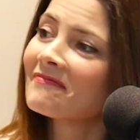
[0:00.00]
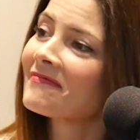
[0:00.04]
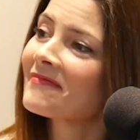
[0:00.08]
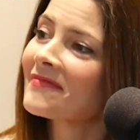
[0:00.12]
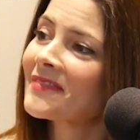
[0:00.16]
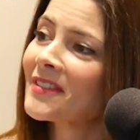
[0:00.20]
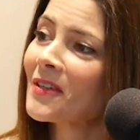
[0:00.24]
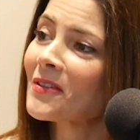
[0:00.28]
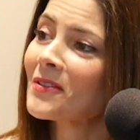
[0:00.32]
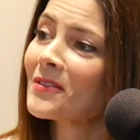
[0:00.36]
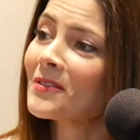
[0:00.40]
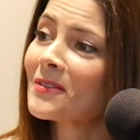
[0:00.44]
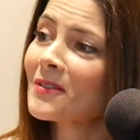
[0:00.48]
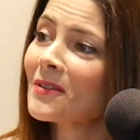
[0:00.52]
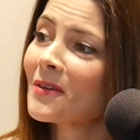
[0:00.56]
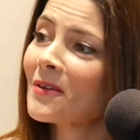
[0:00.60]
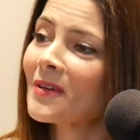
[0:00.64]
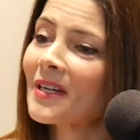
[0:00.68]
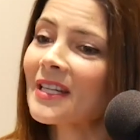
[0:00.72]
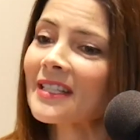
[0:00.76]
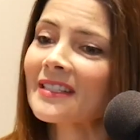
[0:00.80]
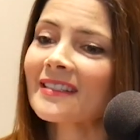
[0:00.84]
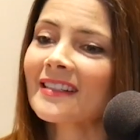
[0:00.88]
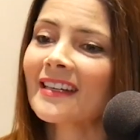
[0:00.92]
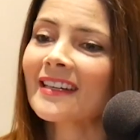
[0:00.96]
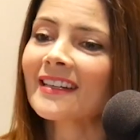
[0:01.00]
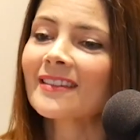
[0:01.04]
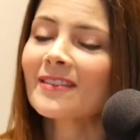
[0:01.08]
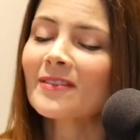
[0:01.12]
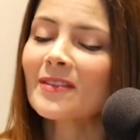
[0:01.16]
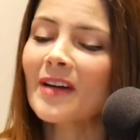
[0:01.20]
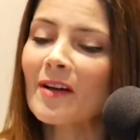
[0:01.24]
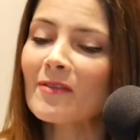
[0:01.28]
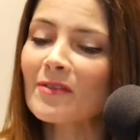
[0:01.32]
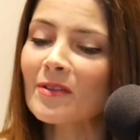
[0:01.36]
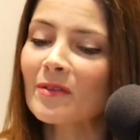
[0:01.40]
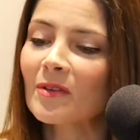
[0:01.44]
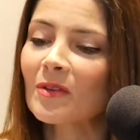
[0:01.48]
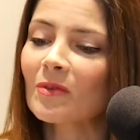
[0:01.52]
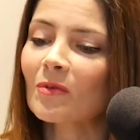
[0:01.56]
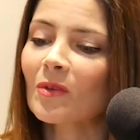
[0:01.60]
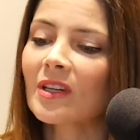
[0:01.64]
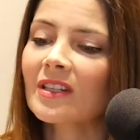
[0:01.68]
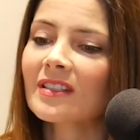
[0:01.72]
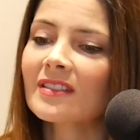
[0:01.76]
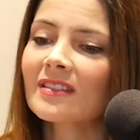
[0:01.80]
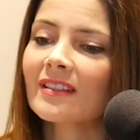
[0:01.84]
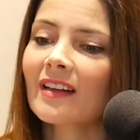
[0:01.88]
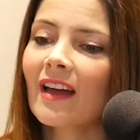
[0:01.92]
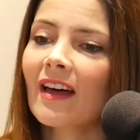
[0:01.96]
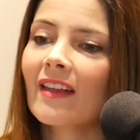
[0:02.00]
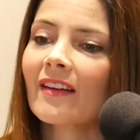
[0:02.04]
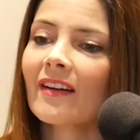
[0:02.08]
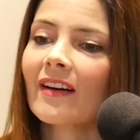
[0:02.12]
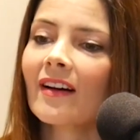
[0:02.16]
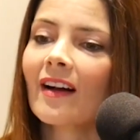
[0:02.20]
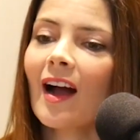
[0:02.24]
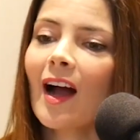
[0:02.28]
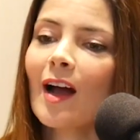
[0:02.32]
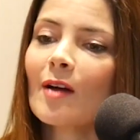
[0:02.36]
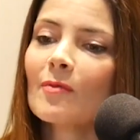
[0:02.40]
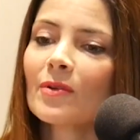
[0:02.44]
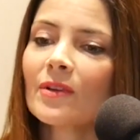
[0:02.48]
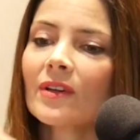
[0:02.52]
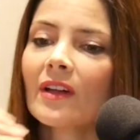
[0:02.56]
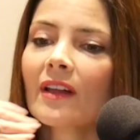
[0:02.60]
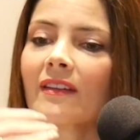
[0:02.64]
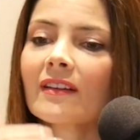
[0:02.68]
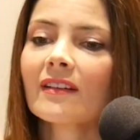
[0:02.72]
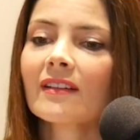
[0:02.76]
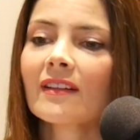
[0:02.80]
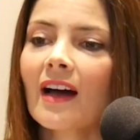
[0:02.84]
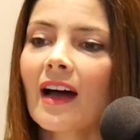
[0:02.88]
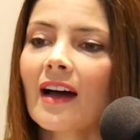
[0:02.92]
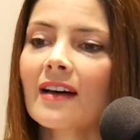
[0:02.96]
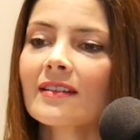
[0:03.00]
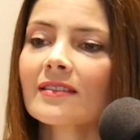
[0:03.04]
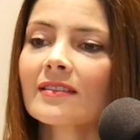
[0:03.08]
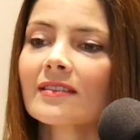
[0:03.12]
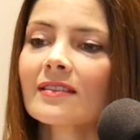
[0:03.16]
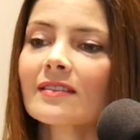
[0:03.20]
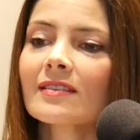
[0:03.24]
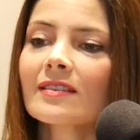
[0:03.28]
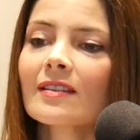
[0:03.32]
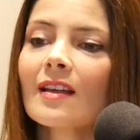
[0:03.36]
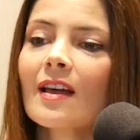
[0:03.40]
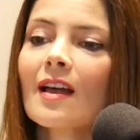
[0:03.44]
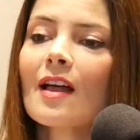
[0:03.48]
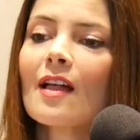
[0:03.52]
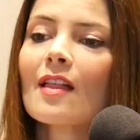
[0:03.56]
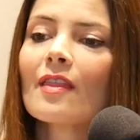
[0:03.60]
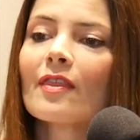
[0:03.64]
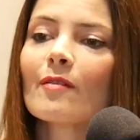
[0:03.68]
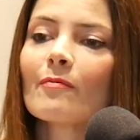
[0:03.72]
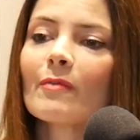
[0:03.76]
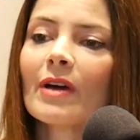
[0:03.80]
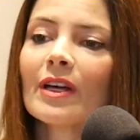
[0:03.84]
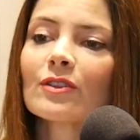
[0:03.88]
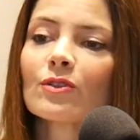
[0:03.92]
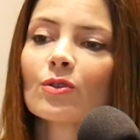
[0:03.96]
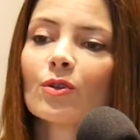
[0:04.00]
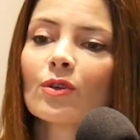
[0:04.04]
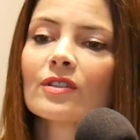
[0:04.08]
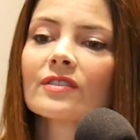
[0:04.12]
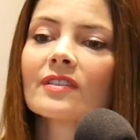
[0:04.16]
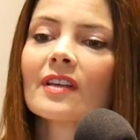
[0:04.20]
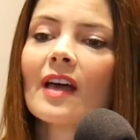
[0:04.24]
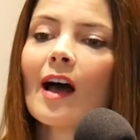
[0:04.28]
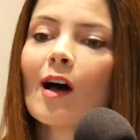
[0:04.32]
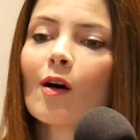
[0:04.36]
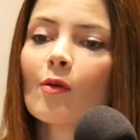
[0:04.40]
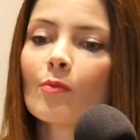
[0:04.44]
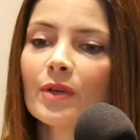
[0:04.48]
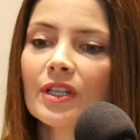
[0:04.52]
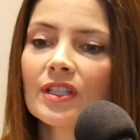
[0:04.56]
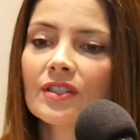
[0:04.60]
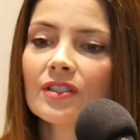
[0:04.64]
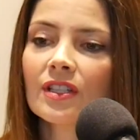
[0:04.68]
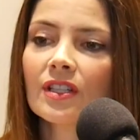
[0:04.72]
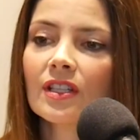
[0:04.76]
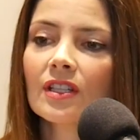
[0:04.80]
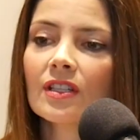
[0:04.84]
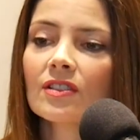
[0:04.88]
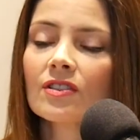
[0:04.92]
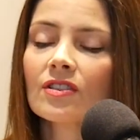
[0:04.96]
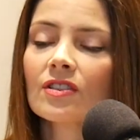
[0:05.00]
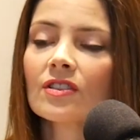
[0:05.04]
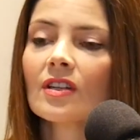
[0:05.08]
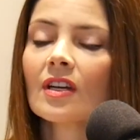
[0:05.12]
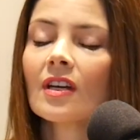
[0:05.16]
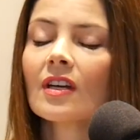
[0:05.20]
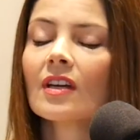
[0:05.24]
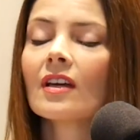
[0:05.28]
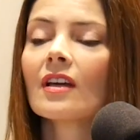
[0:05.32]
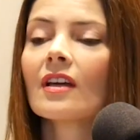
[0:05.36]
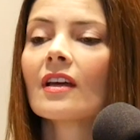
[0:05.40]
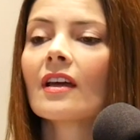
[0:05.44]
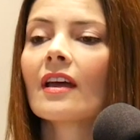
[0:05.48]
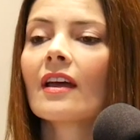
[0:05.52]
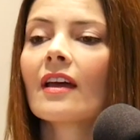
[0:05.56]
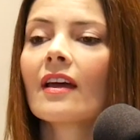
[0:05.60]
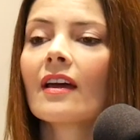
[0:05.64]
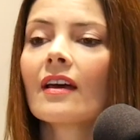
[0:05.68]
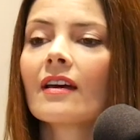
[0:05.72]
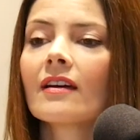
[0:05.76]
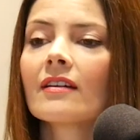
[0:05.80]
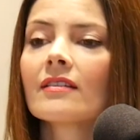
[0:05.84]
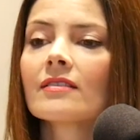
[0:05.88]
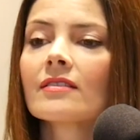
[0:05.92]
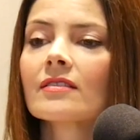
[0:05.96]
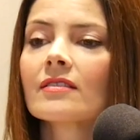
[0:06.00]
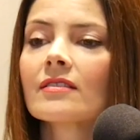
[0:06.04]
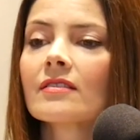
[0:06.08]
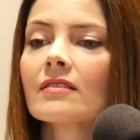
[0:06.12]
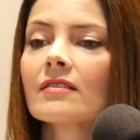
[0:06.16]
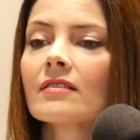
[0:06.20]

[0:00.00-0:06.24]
so it's like everyone works together. I put on the classes, the mentors help me teach, and